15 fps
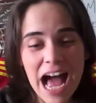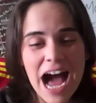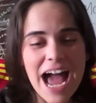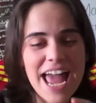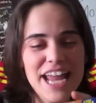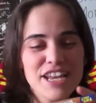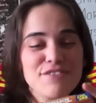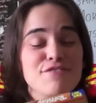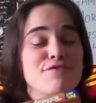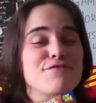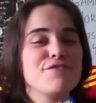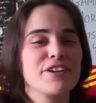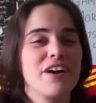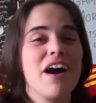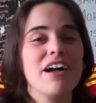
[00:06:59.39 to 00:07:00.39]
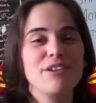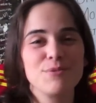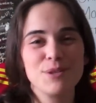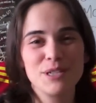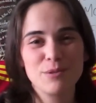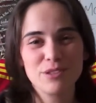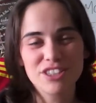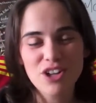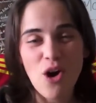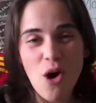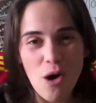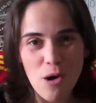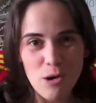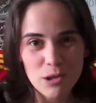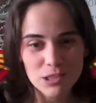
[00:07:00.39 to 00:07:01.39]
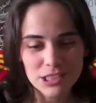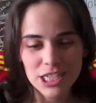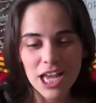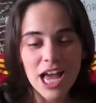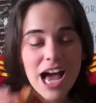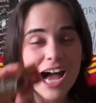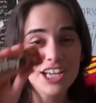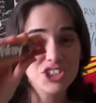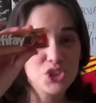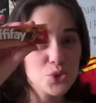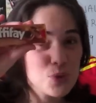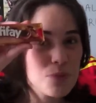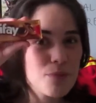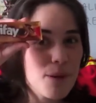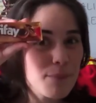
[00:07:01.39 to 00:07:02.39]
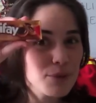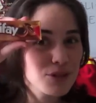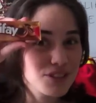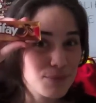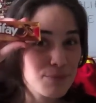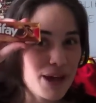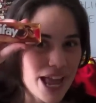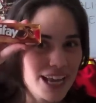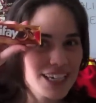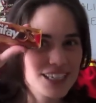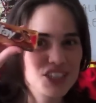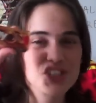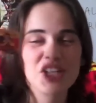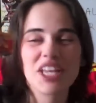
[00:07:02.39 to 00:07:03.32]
I had even forgotten what it was called. I just remembered the package.